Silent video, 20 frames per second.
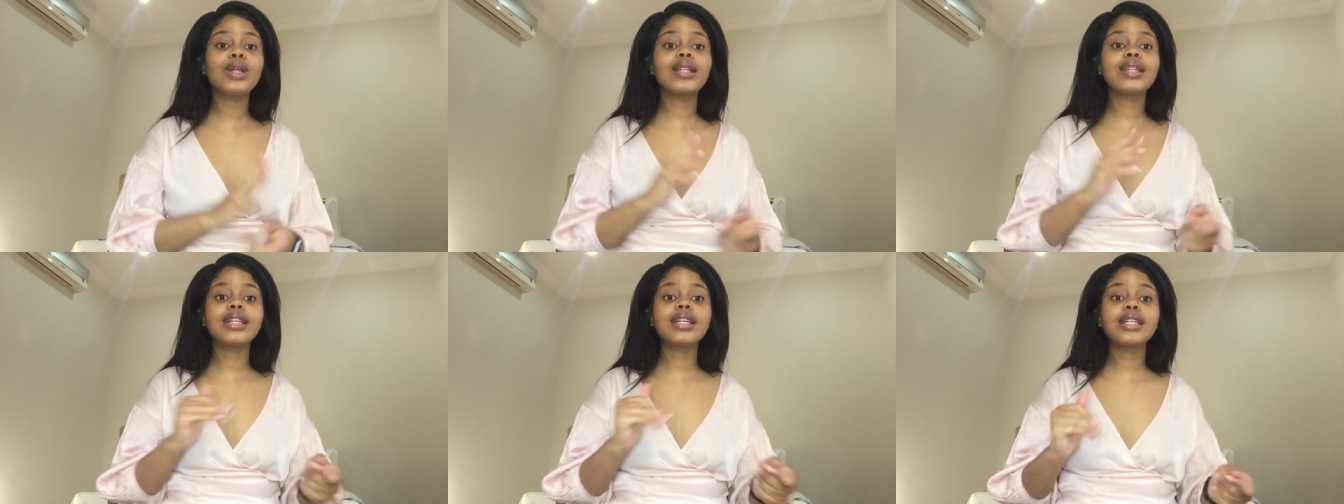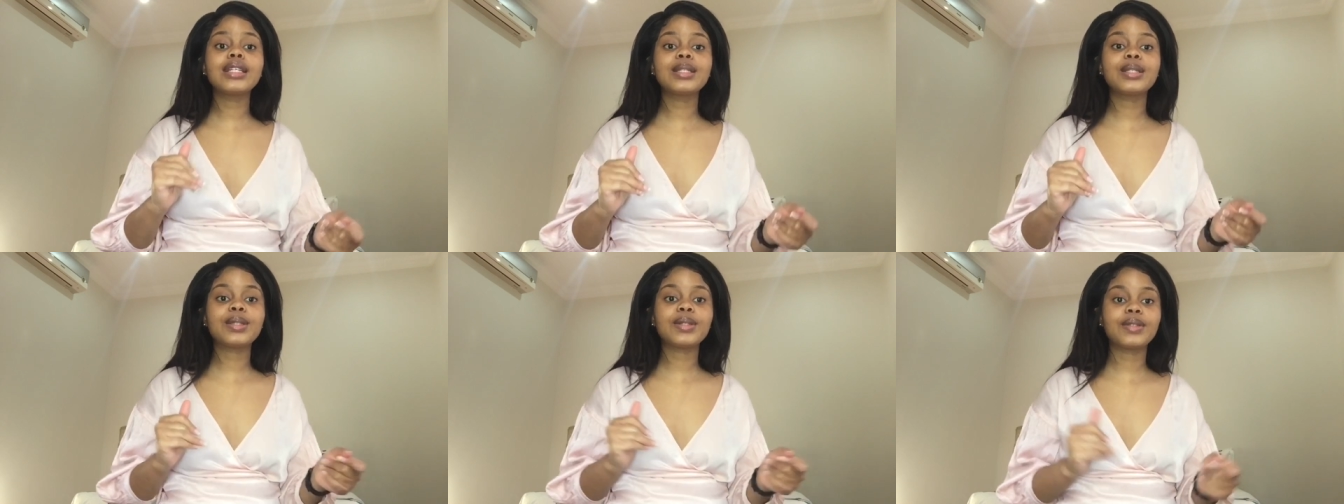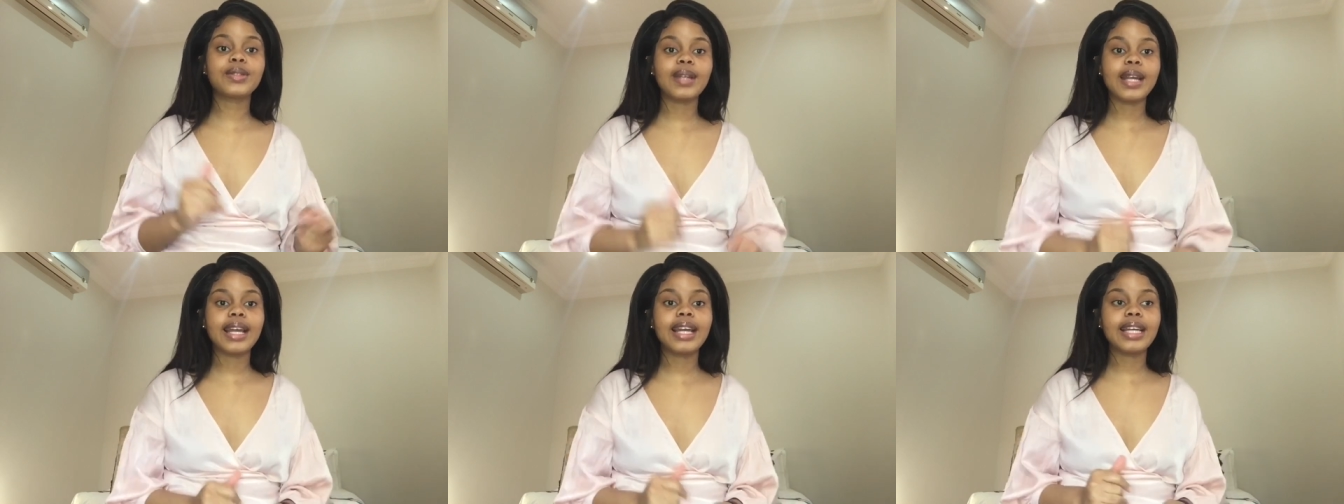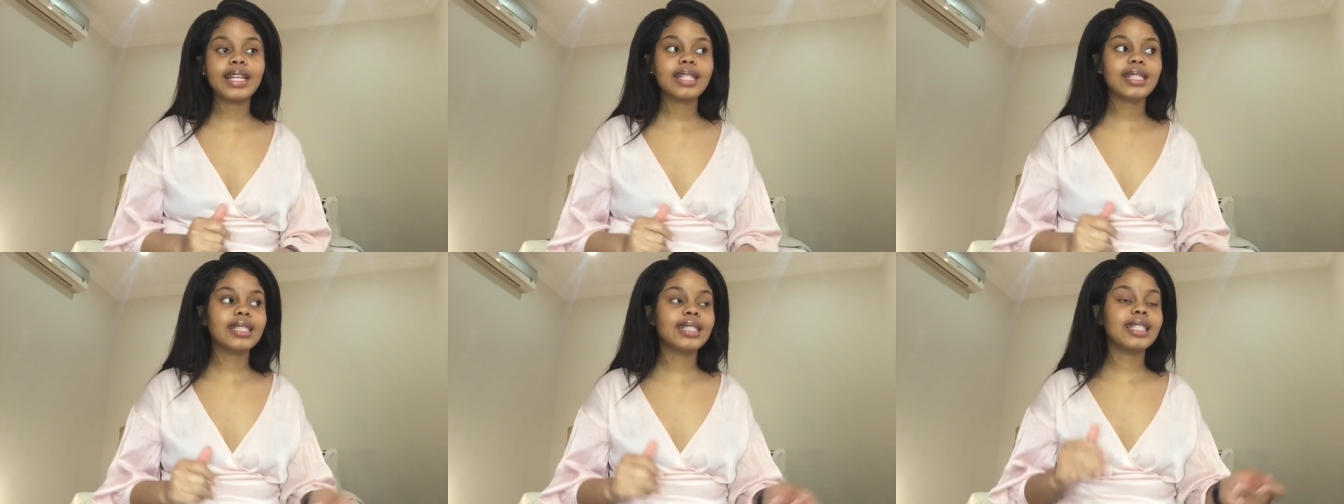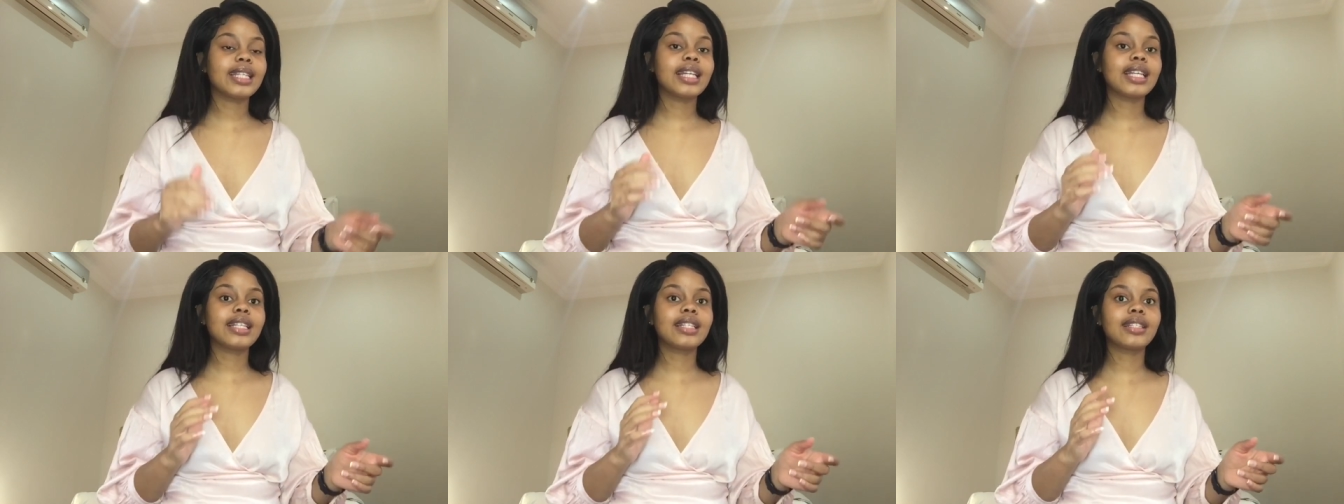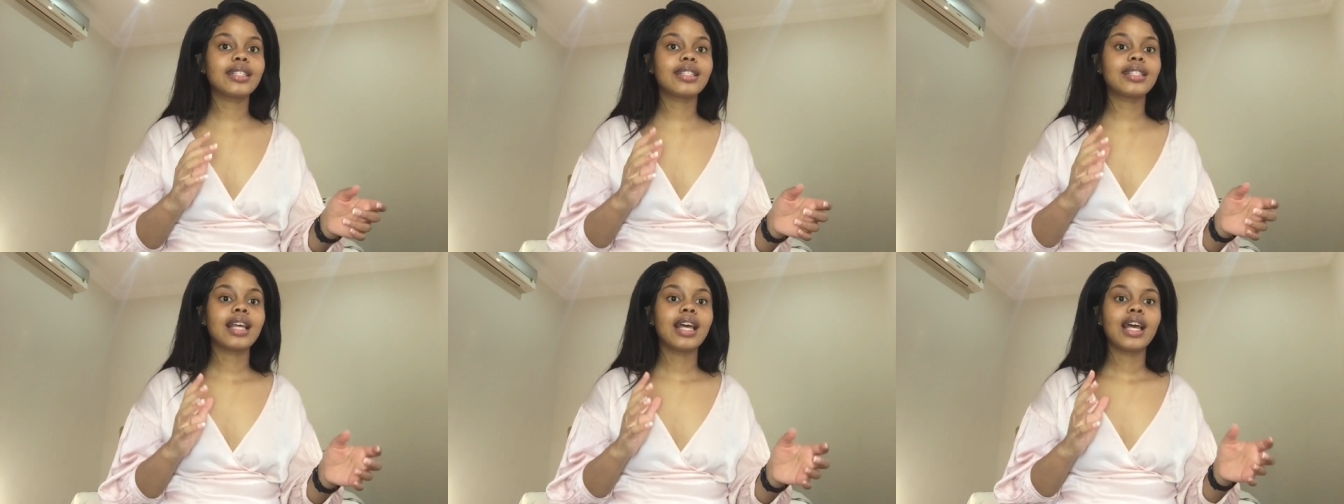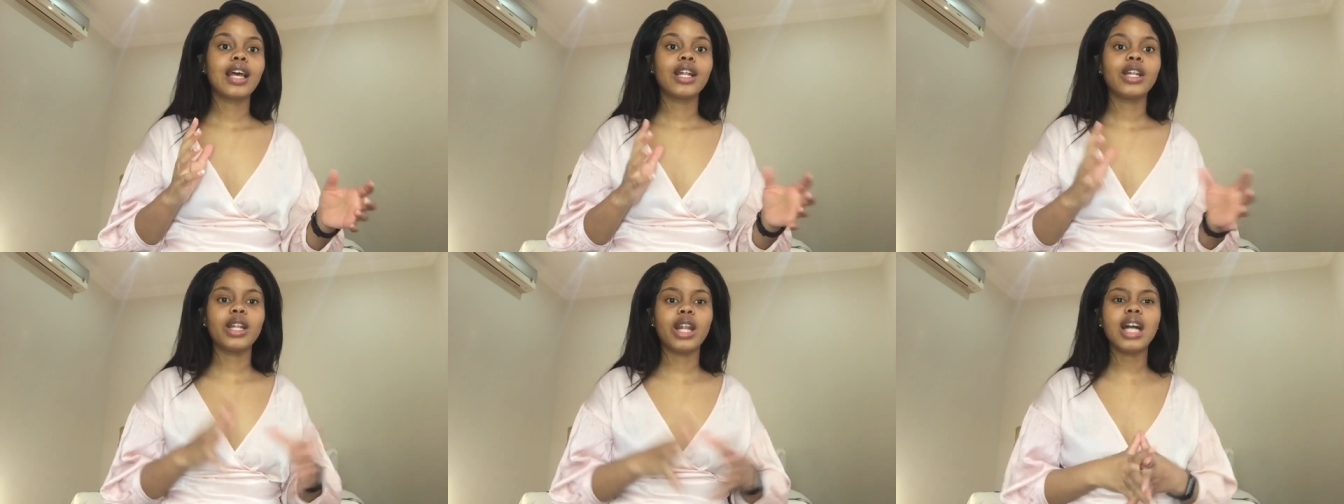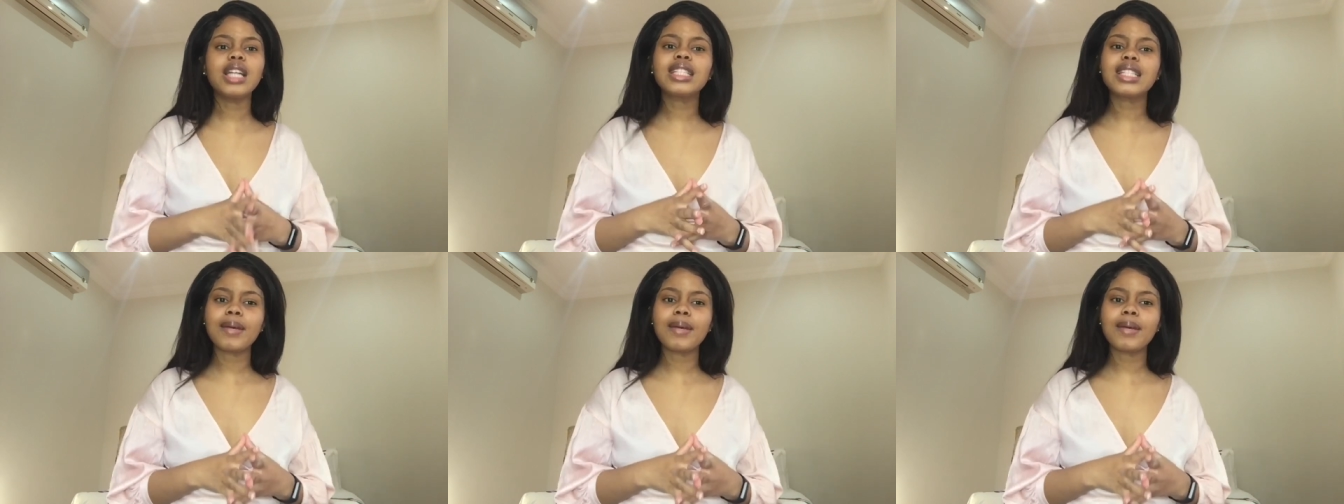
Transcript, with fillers: this range is not